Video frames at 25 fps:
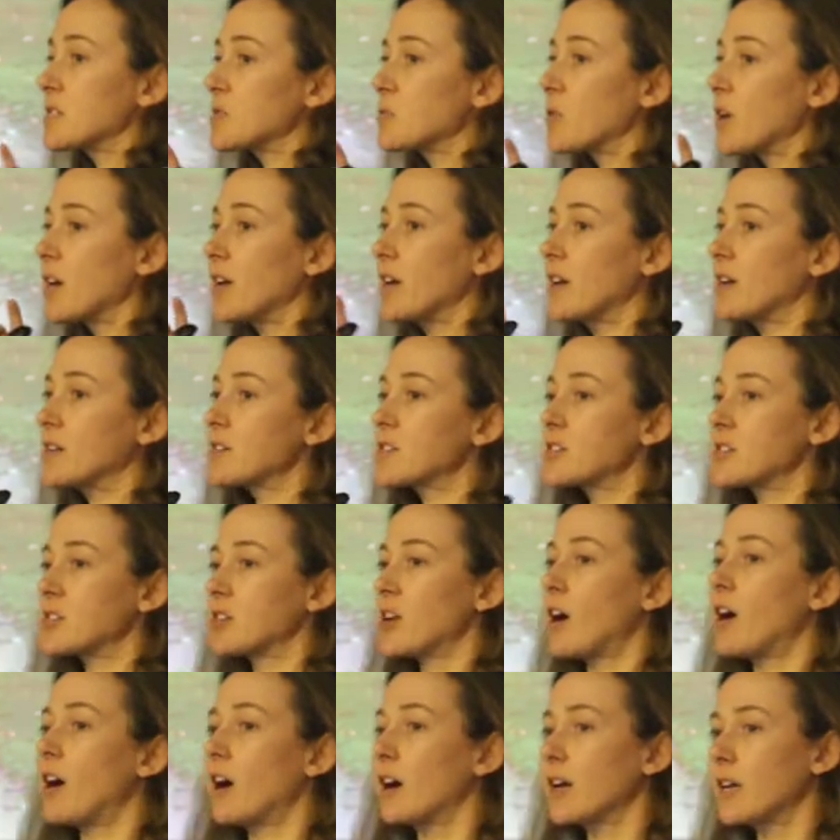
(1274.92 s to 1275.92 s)
is where
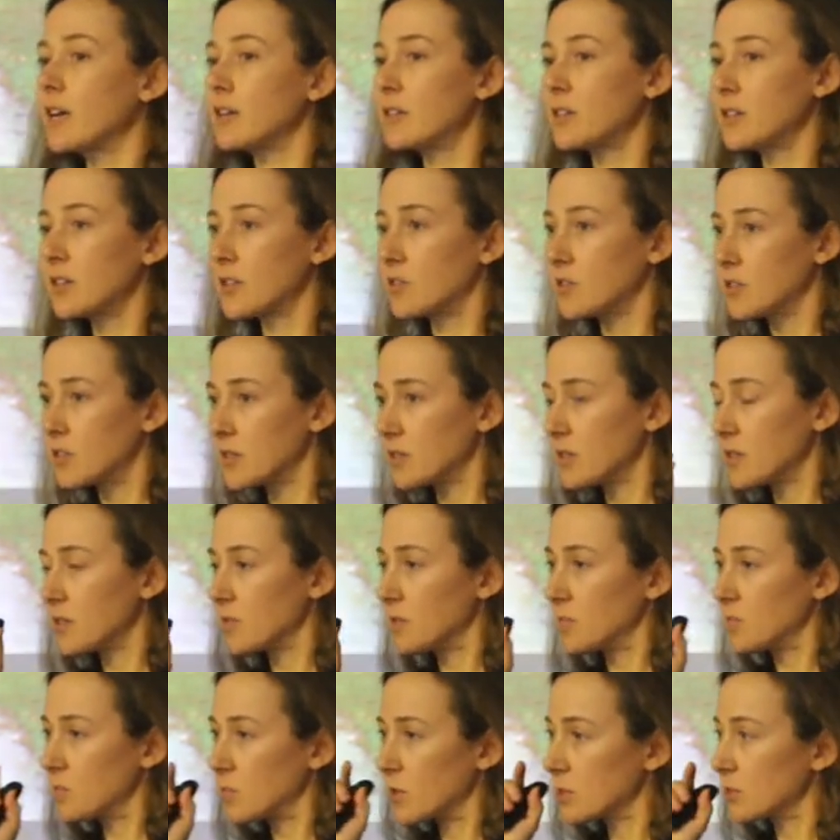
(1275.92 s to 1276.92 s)
Sky, the
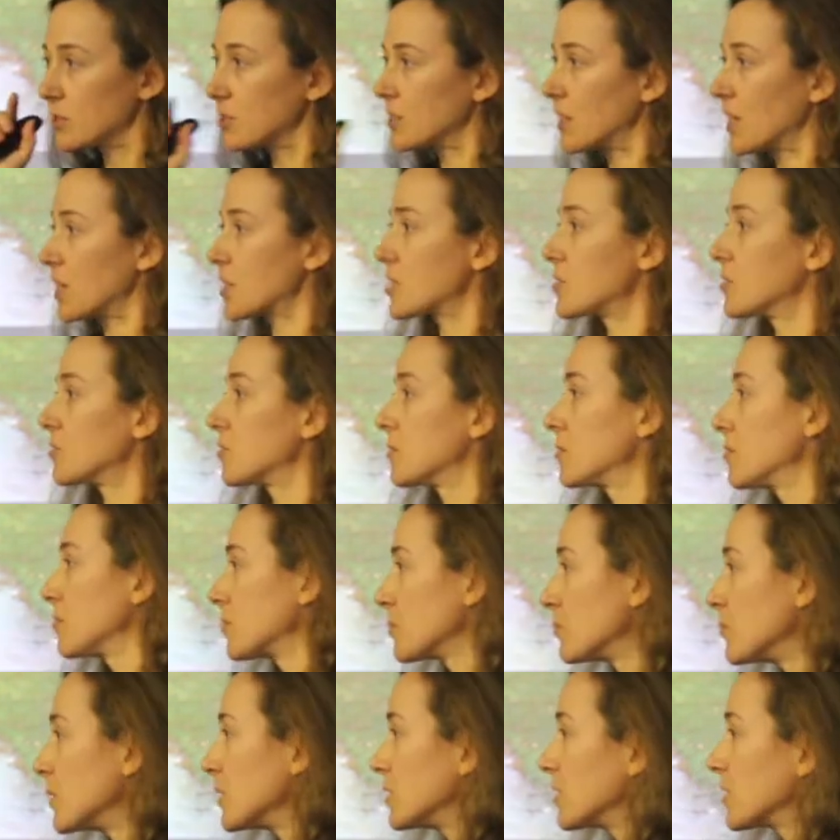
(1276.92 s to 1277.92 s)
multinational
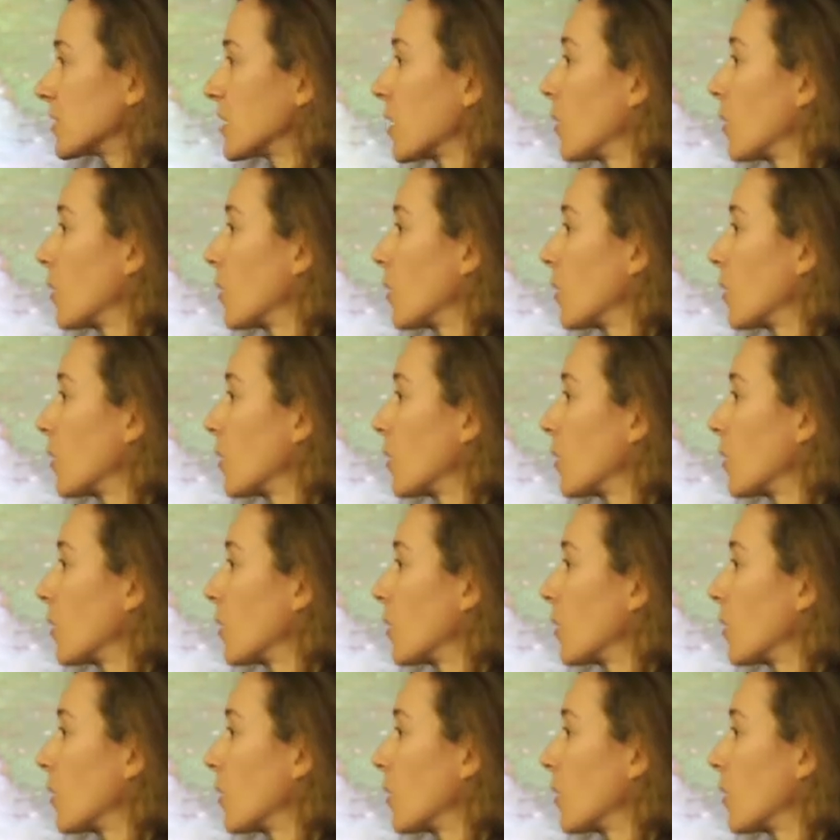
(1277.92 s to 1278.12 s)
media